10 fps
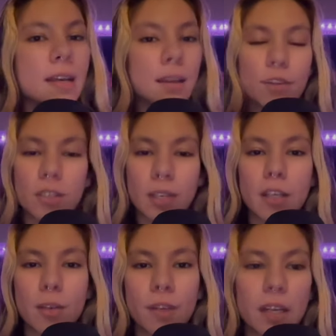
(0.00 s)
If you're stuck
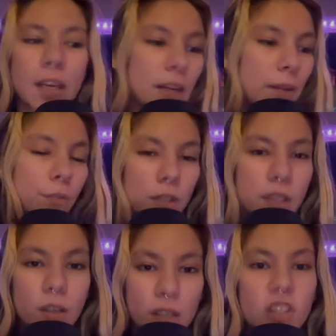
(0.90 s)
in your fucking head and
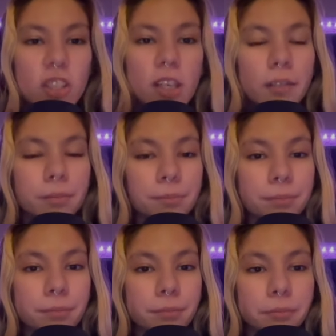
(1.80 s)
focusing on this shit,
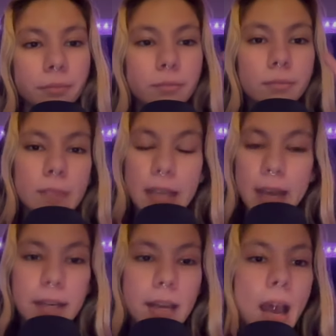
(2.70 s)

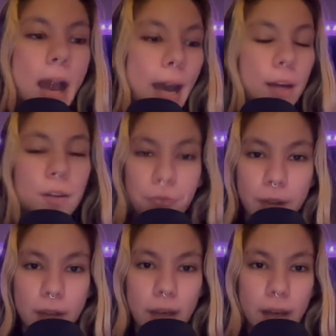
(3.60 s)
then how the
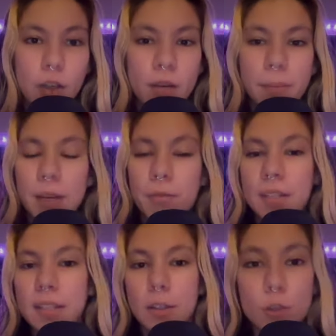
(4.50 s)
fuck are you going to
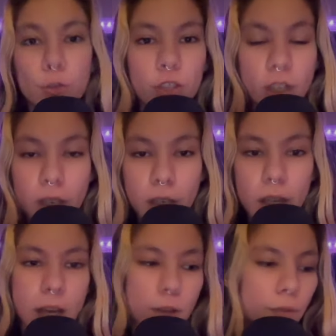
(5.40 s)
manifest new shit?
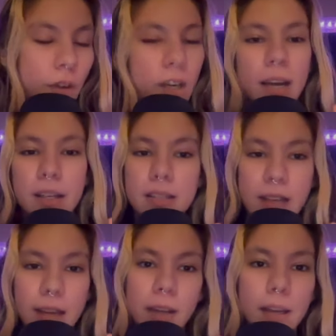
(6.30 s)
You've got to
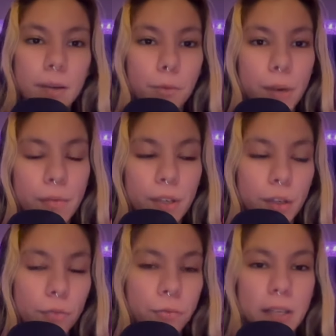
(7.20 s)
understand, like, whatever
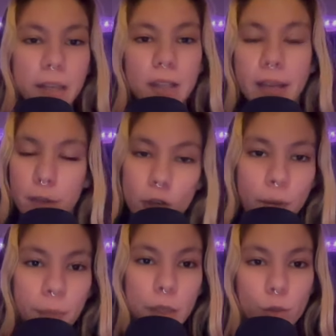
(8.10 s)
you're feeling, like, you're
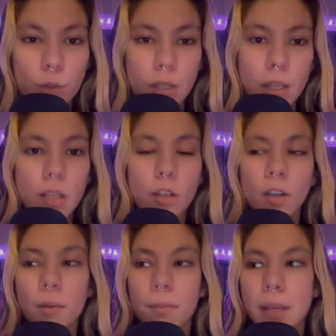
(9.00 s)
not being chosen, you're
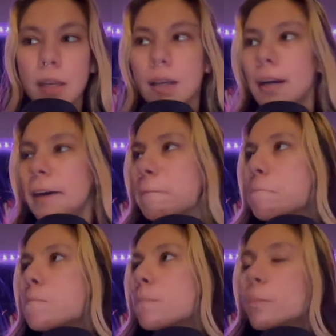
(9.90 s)
not being
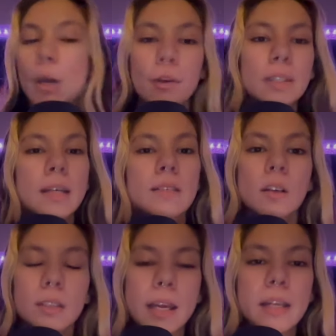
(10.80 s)
um prioritized
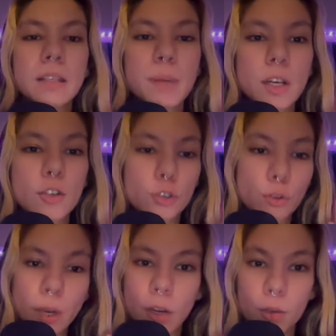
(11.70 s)
and all that, is because
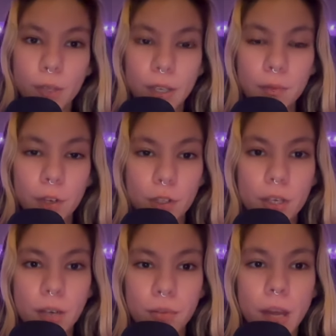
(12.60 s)
you are not doing that for
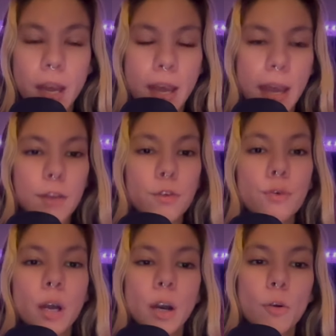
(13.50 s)
yourself. And
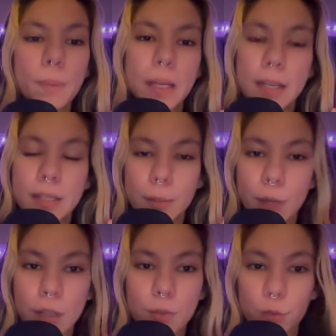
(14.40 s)
you are hoping that
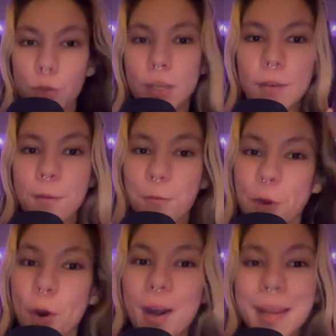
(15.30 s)
someone else would do it
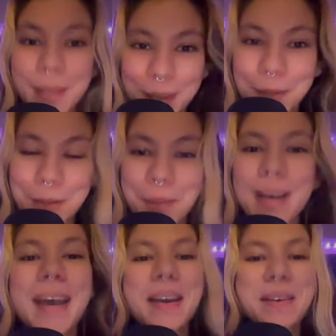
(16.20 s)
for
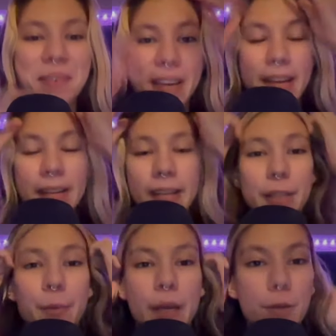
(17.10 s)
you, okay?
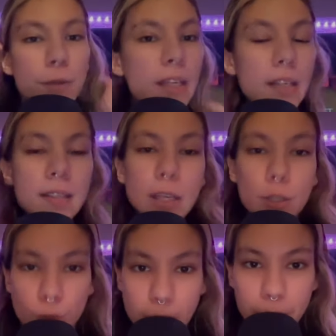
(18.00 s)
That's why you need to start
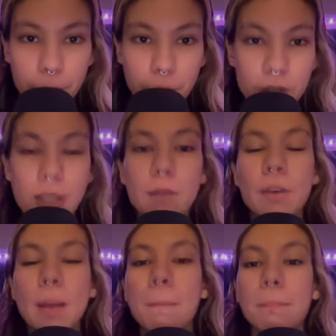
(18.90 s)
showing up for yourself
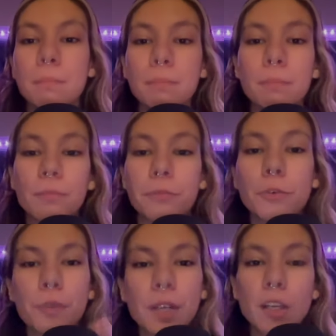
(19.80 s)
and
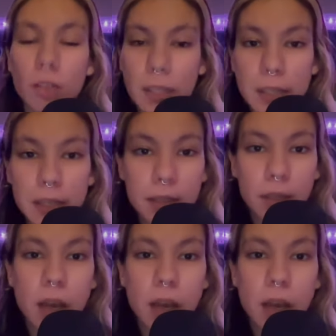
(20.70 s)
fulfilling your needs.